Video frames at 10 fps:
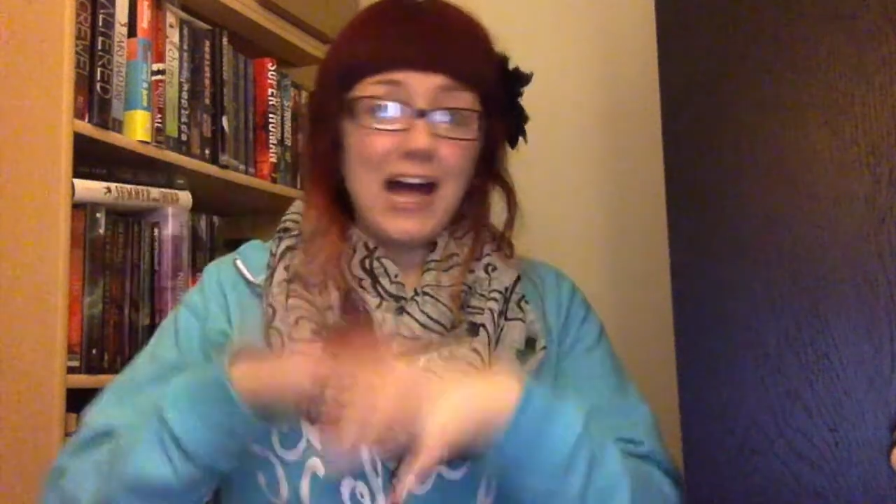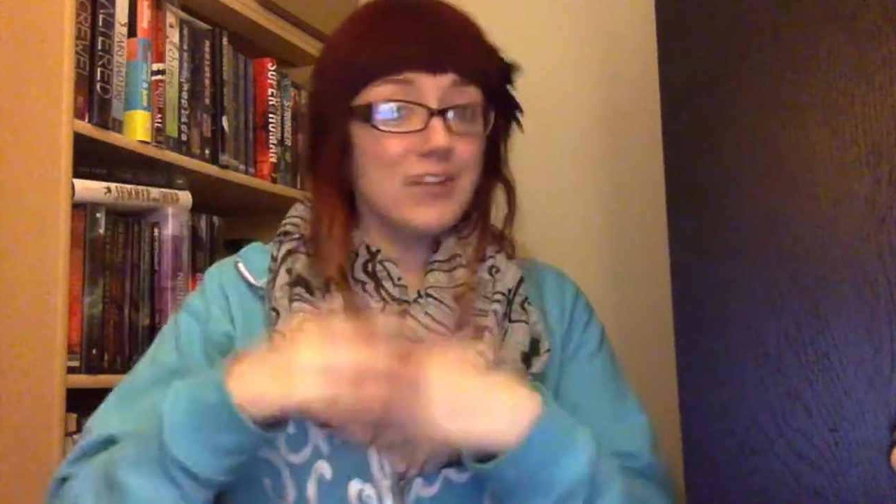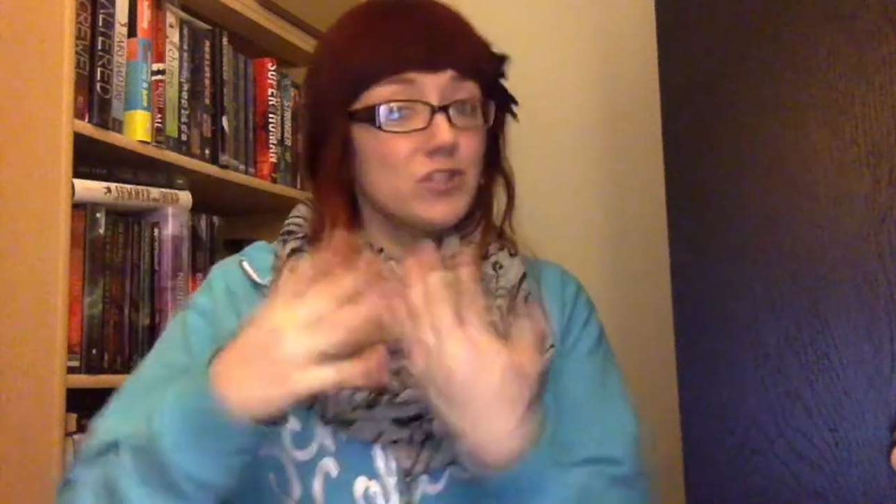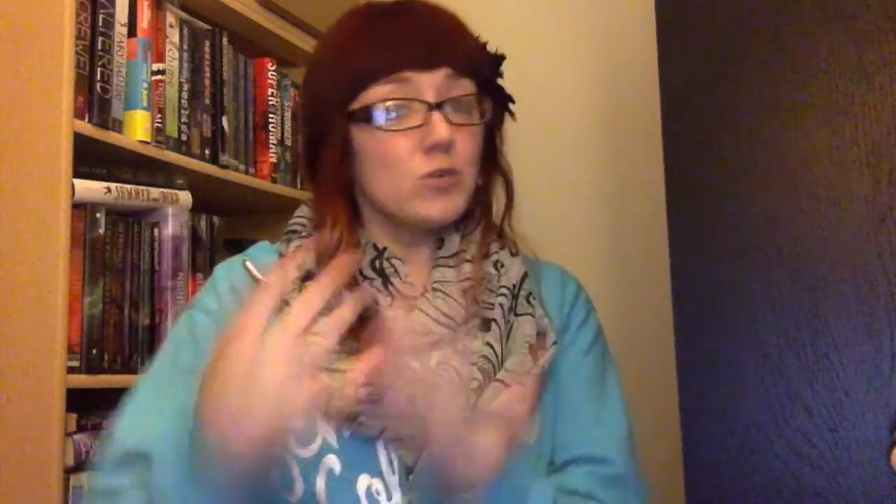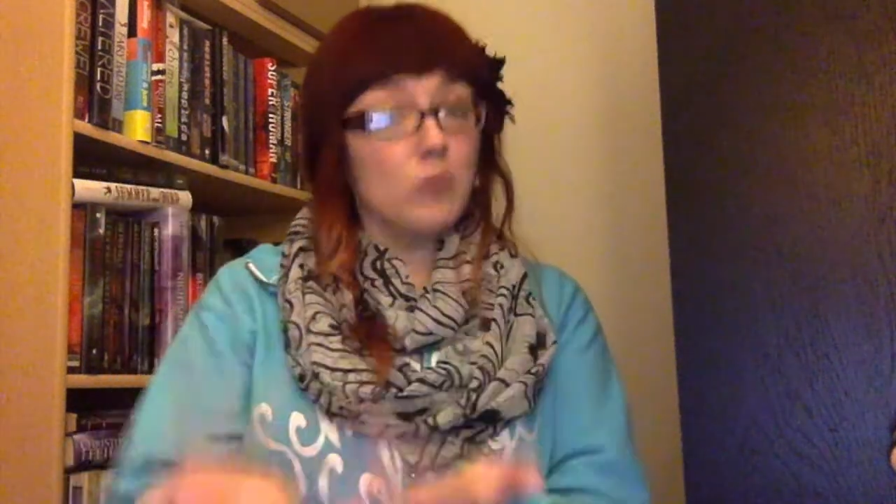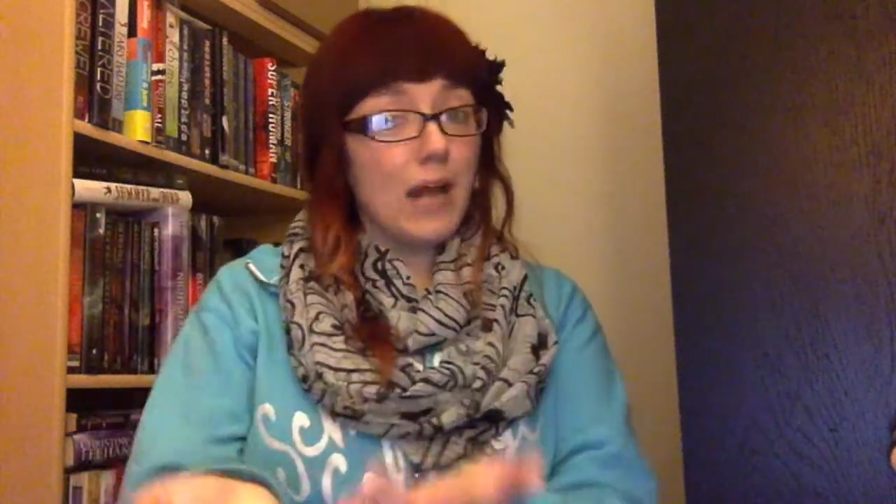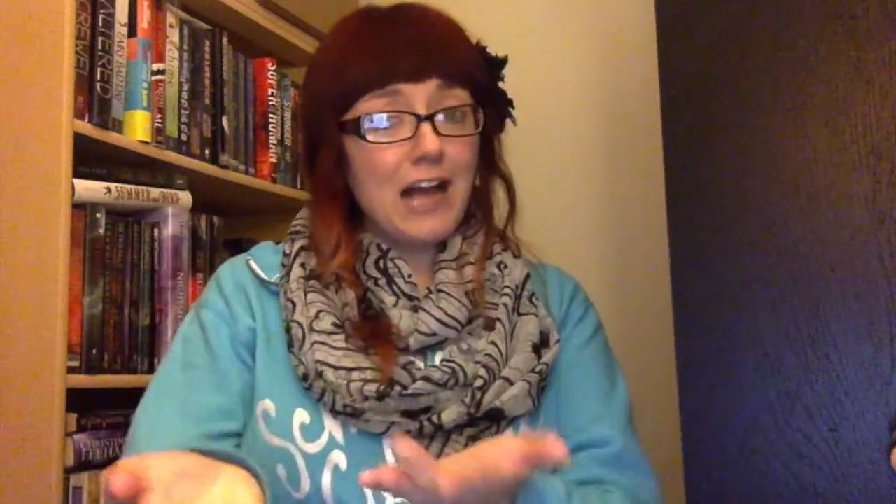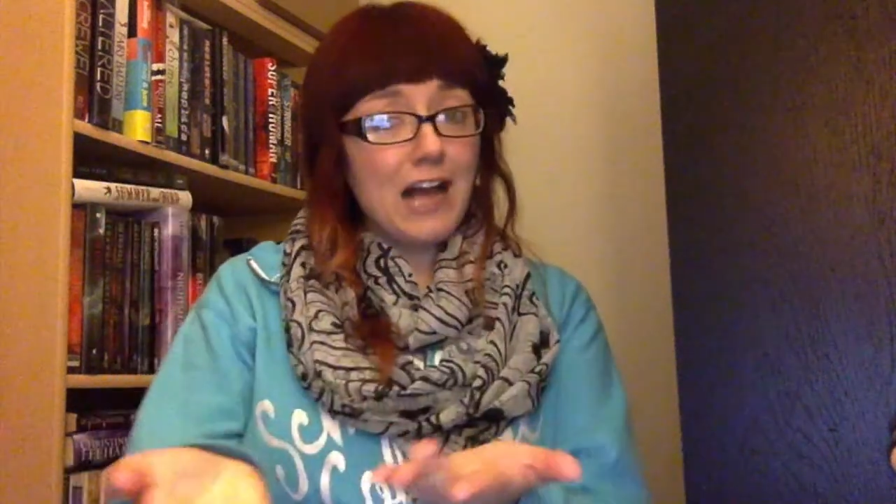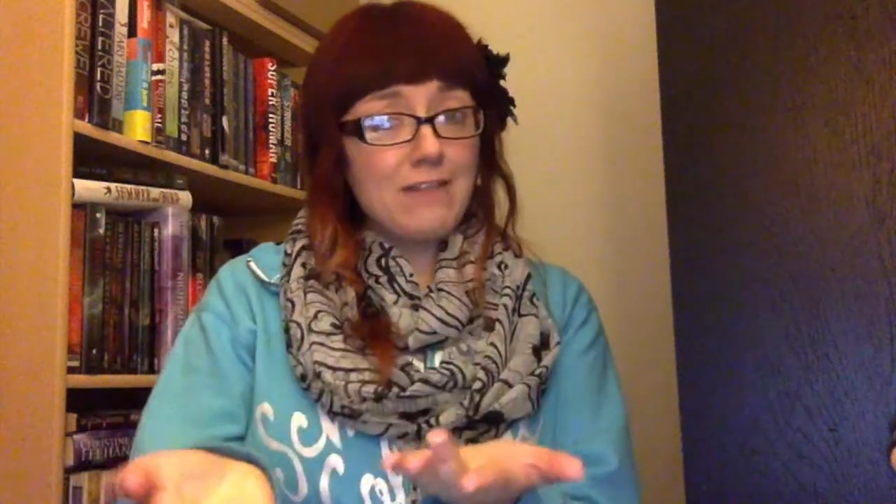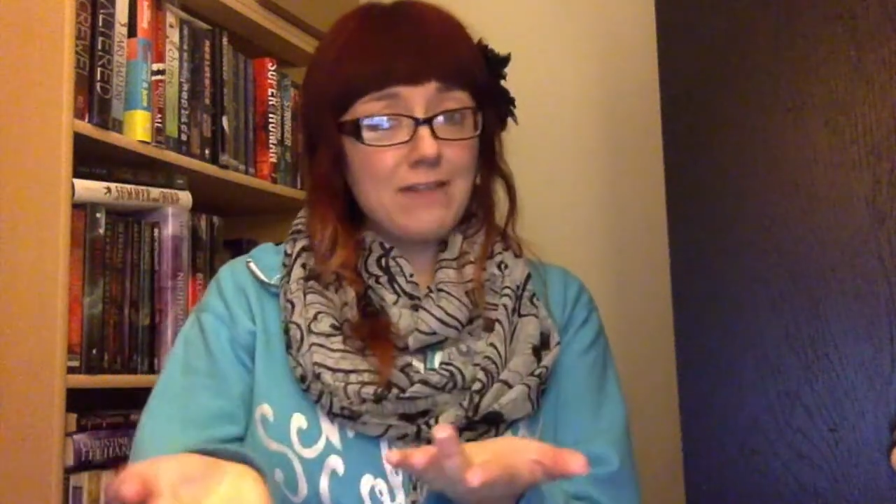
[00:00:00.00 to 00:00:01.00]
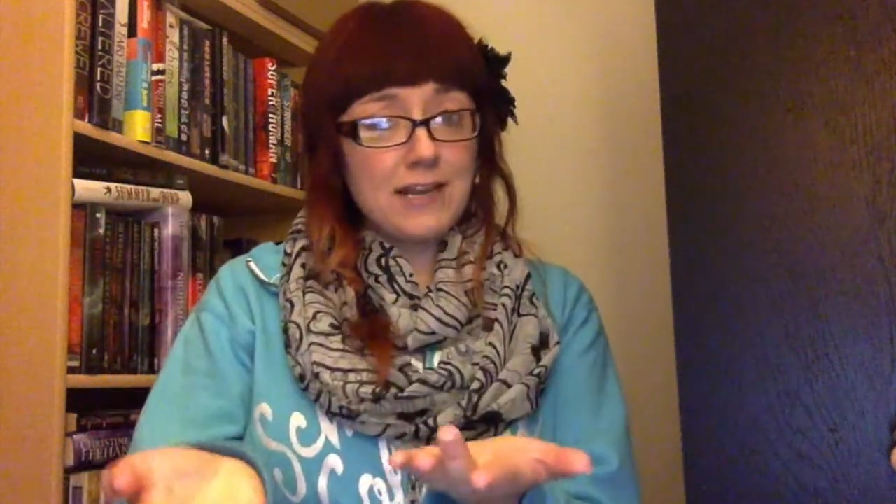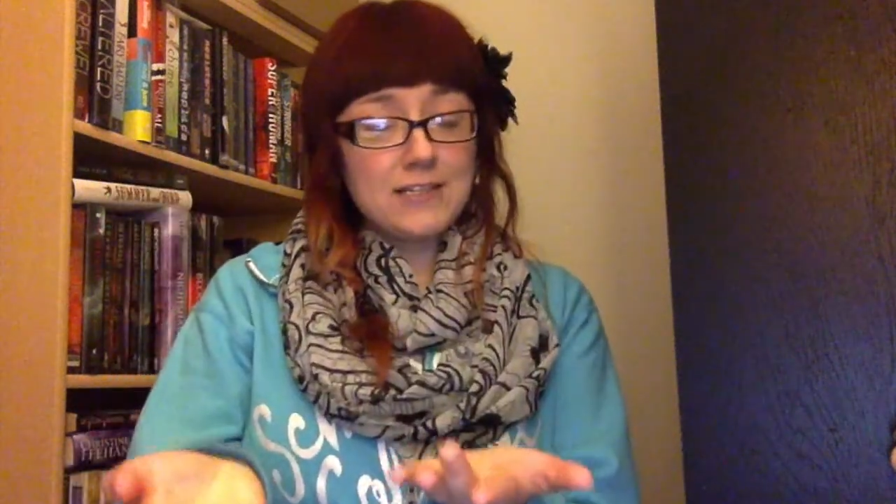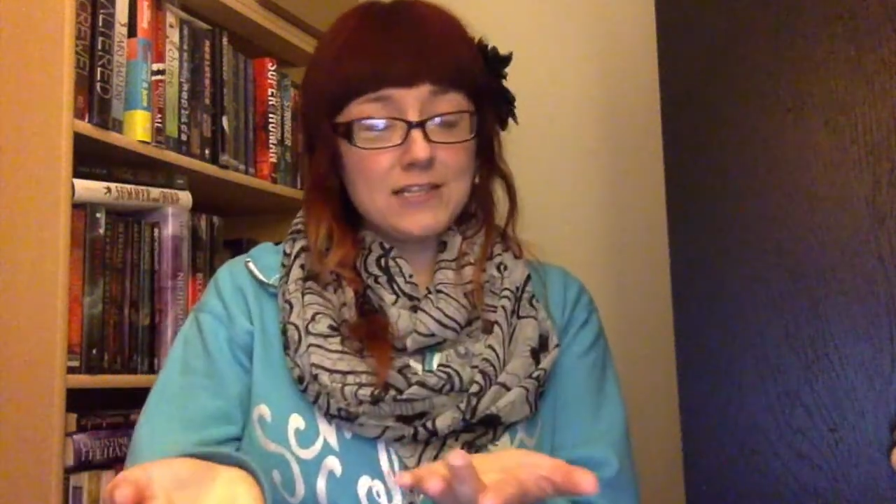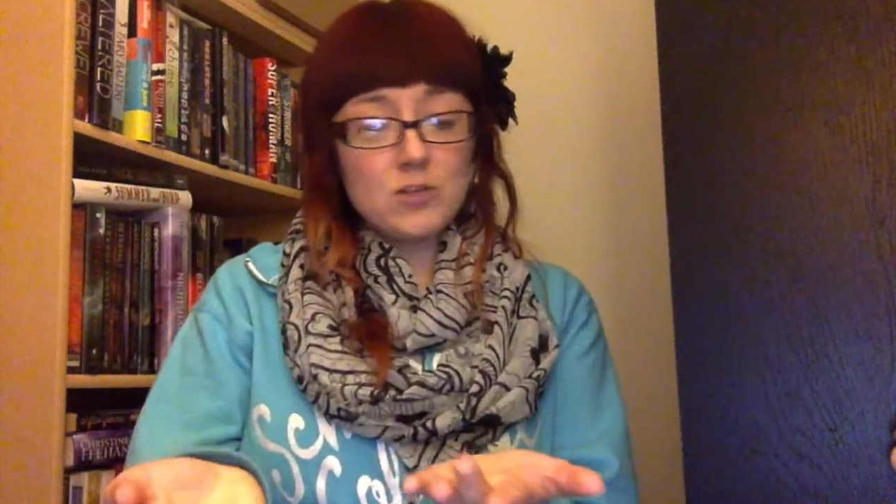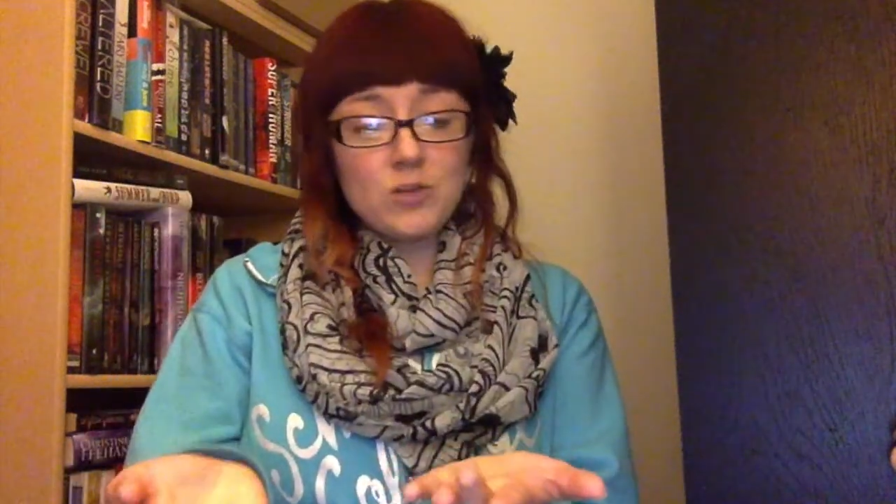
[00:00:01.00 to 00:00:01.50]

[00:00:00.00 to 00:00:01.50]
I do like high fantasy,